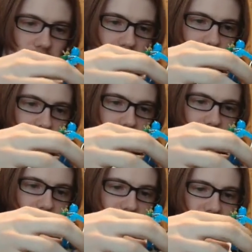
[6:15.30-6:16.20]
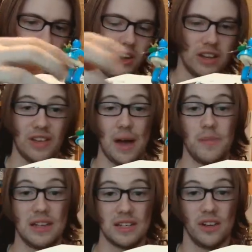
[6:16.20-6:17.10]
She can stand like that,
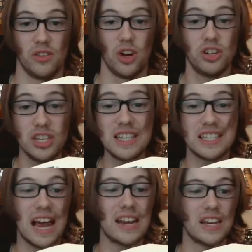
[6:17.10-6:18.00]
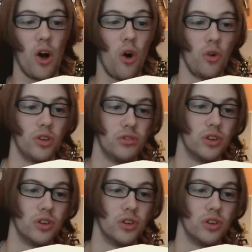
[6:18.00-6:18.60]
basically, on the glider. She is standing on the